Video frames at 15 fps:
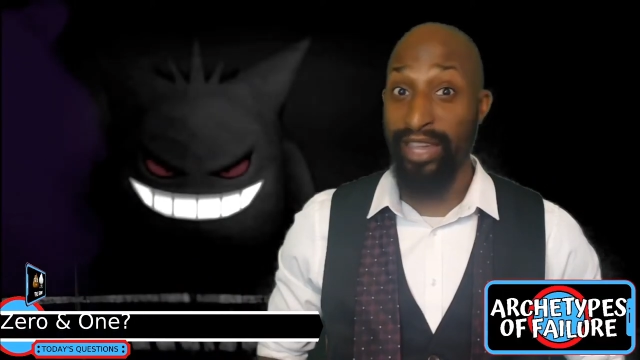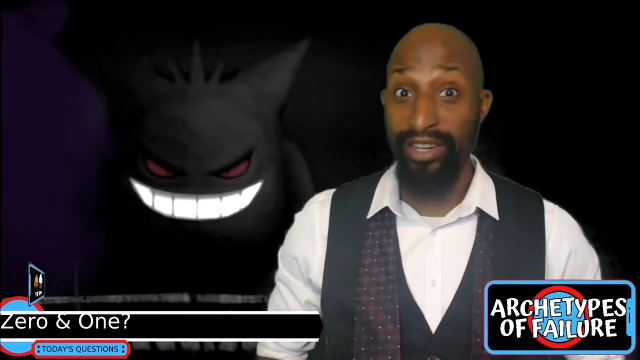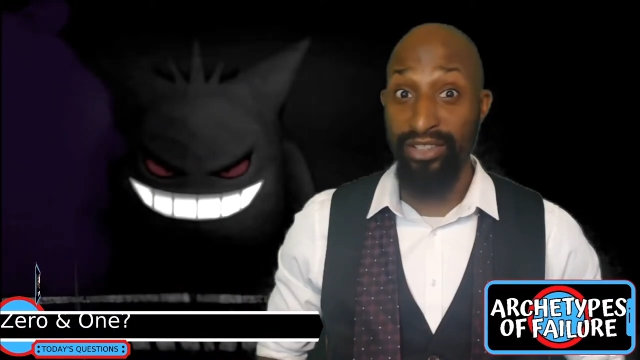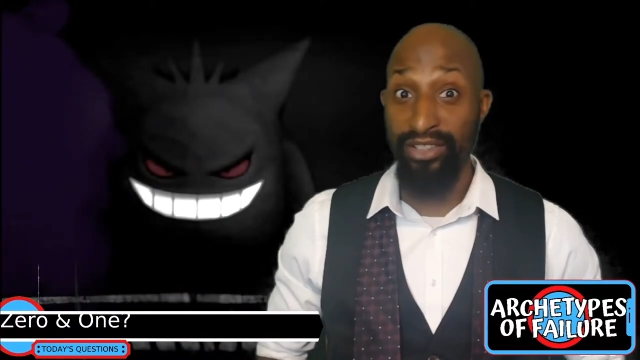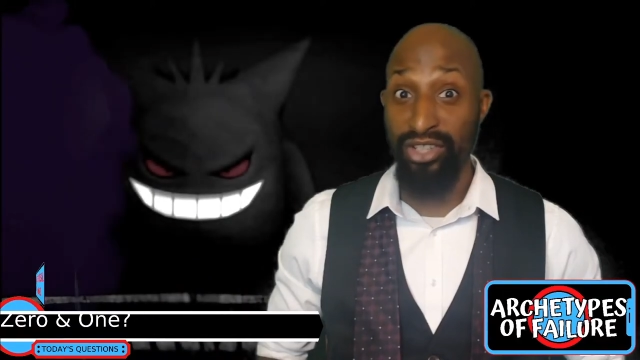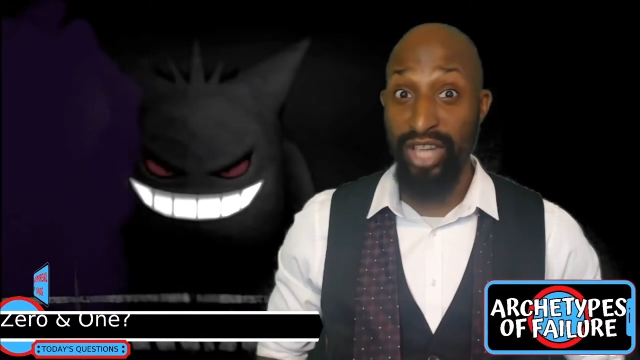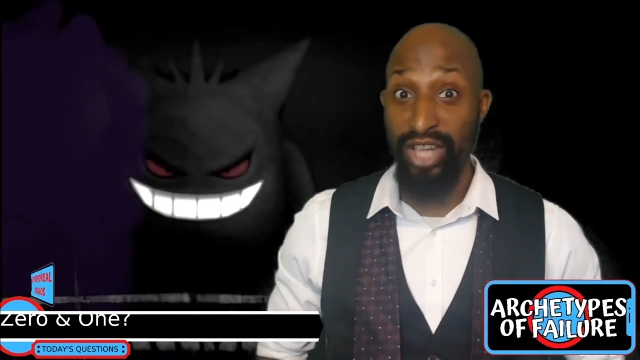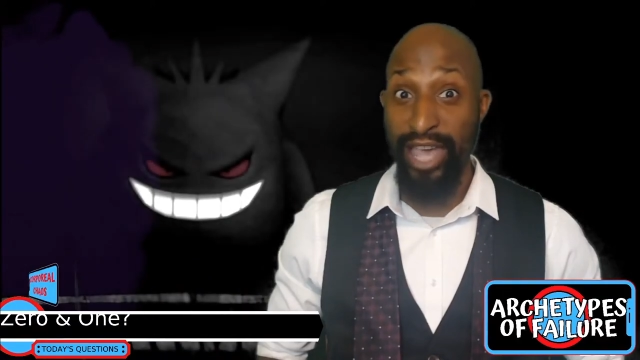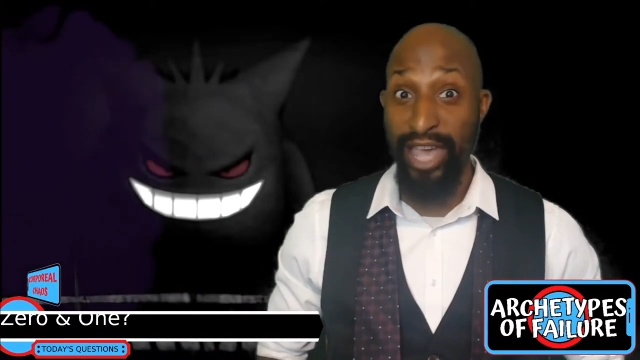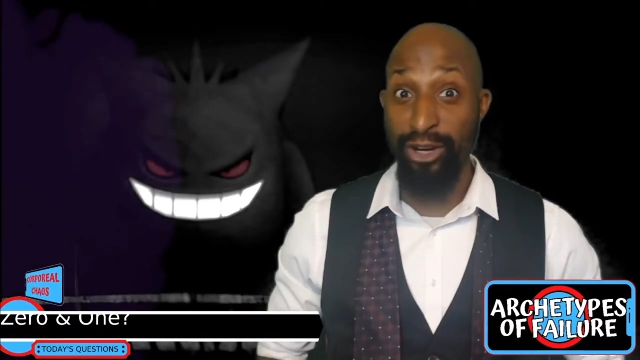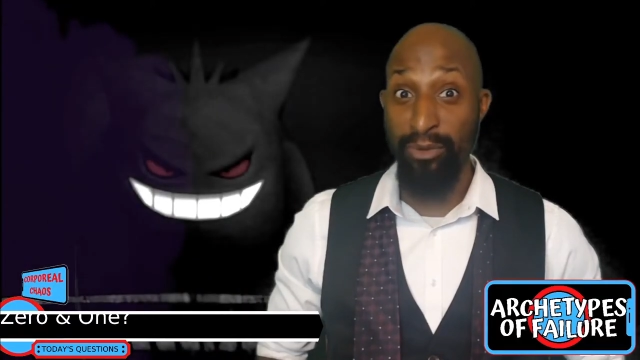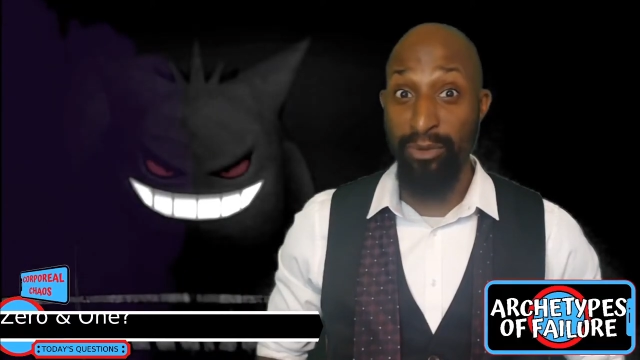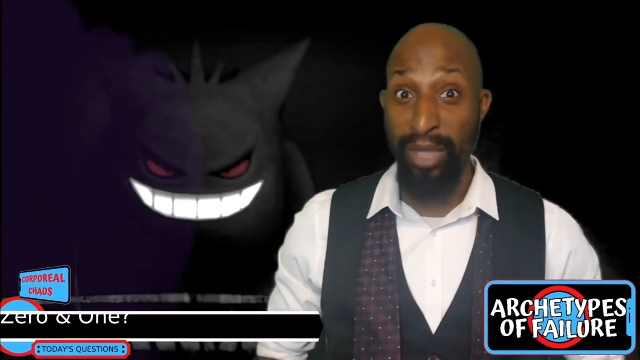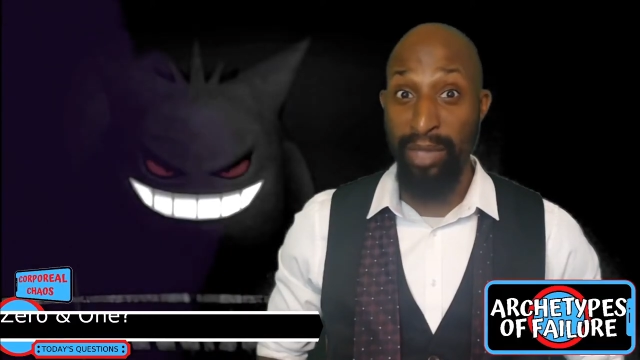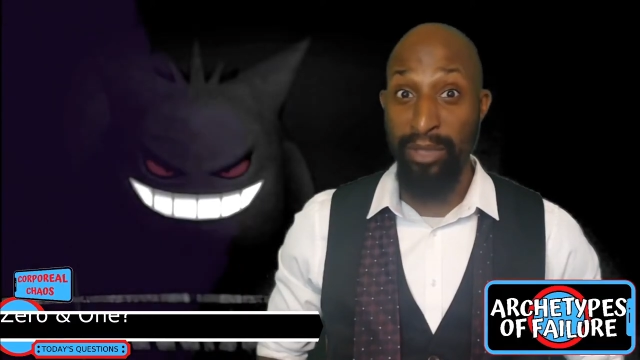light and
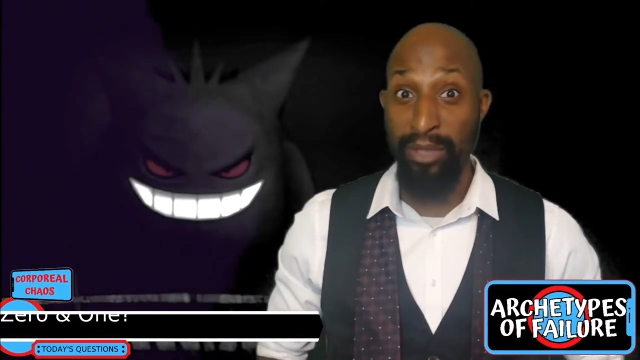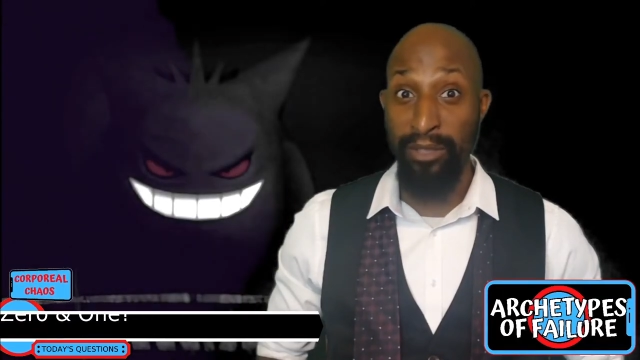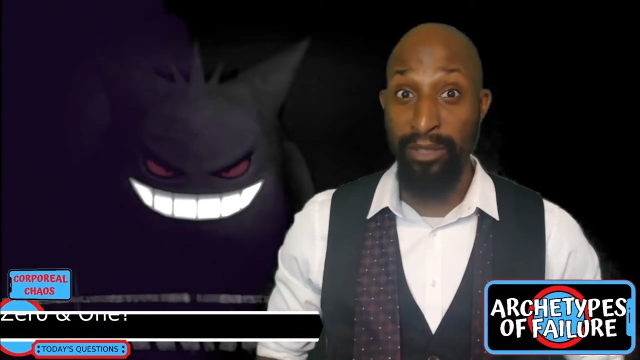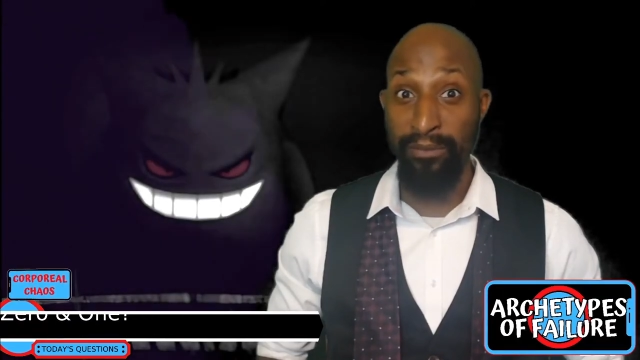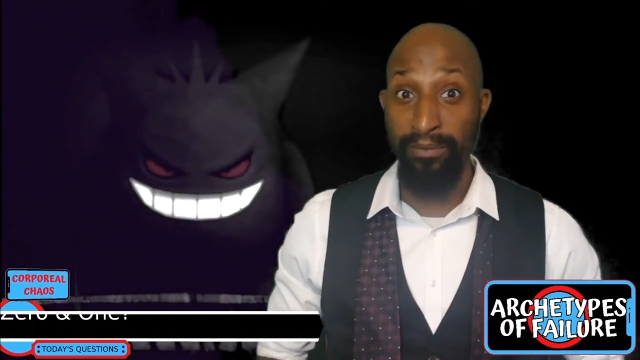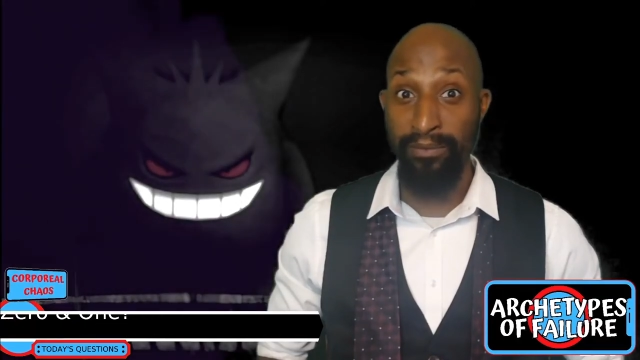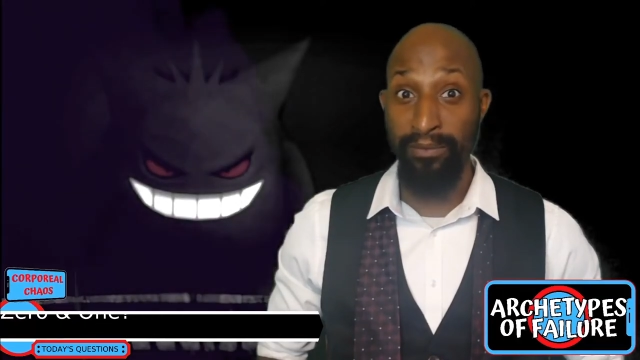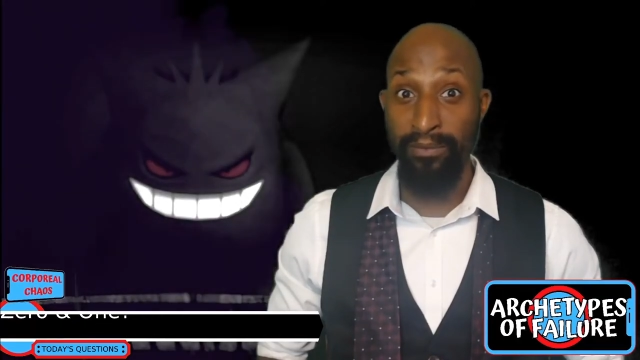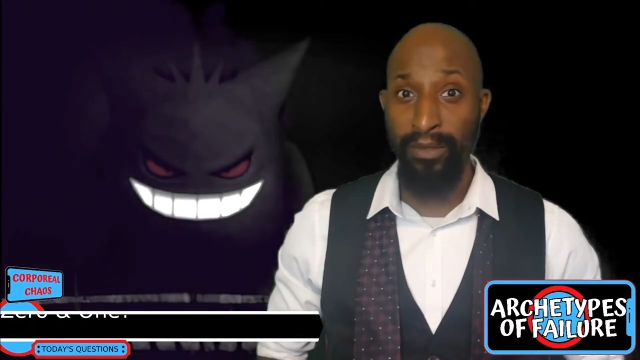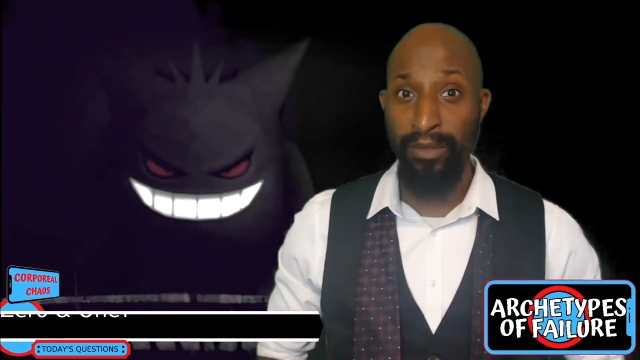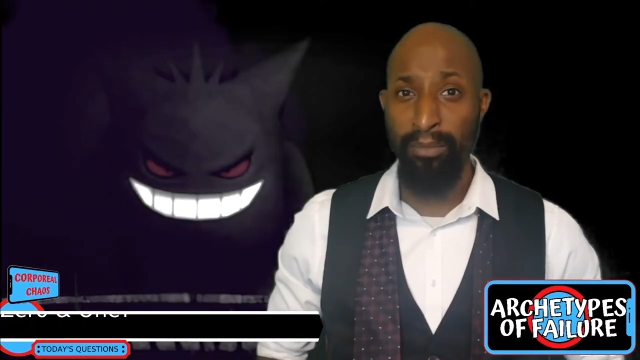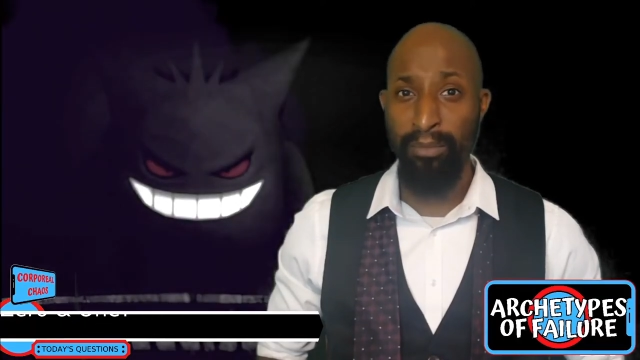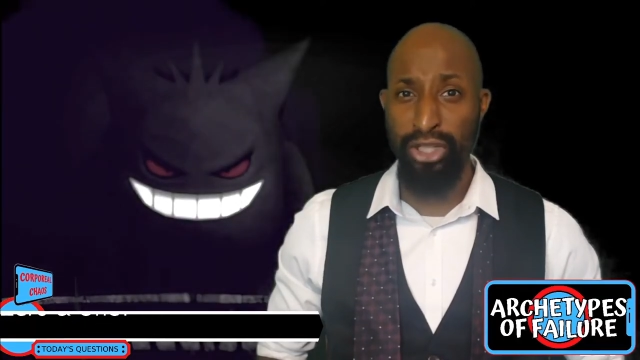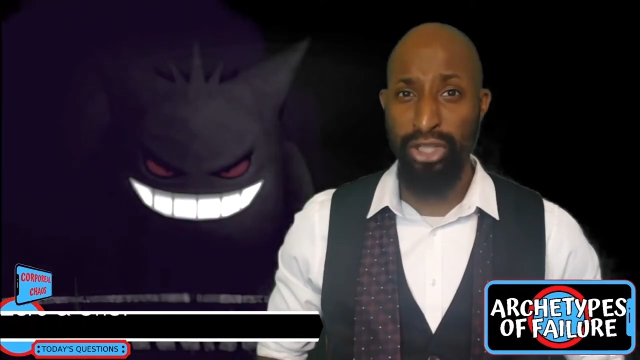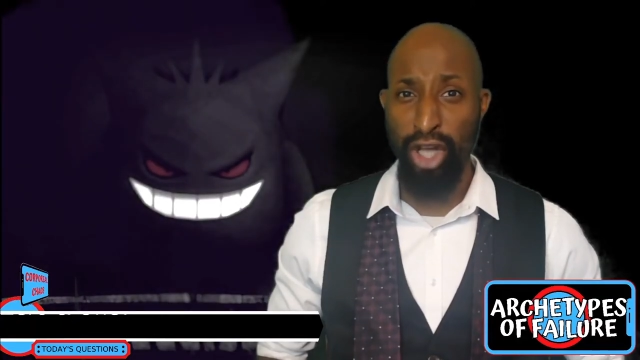shadow maybe,
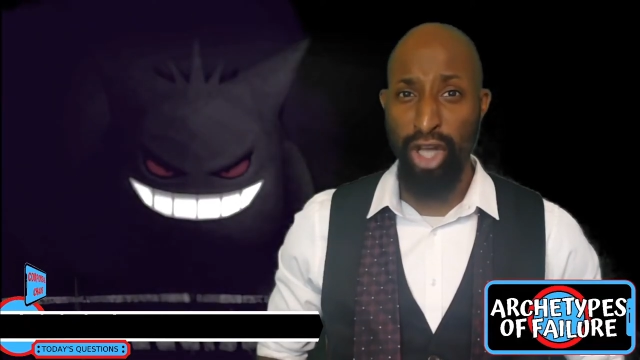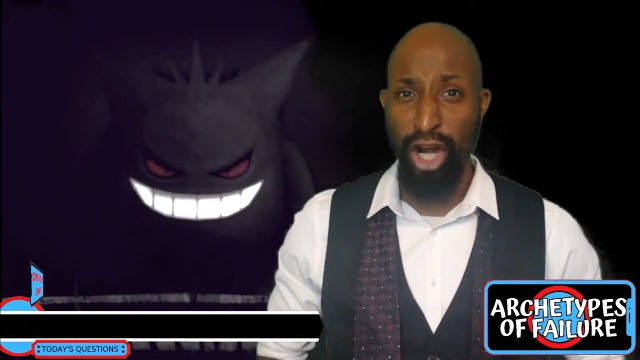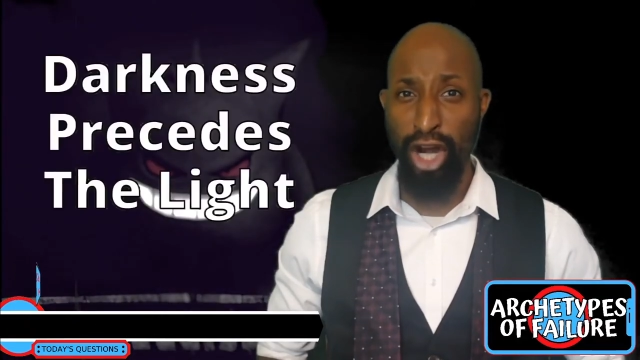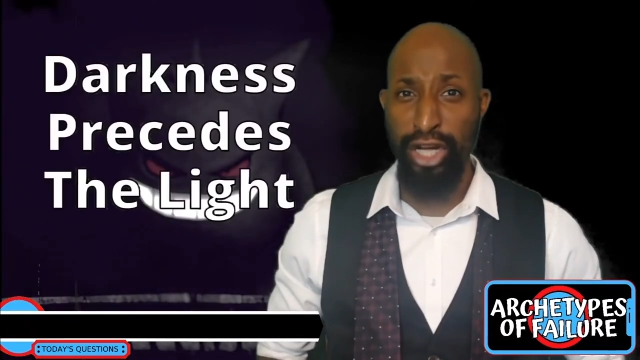but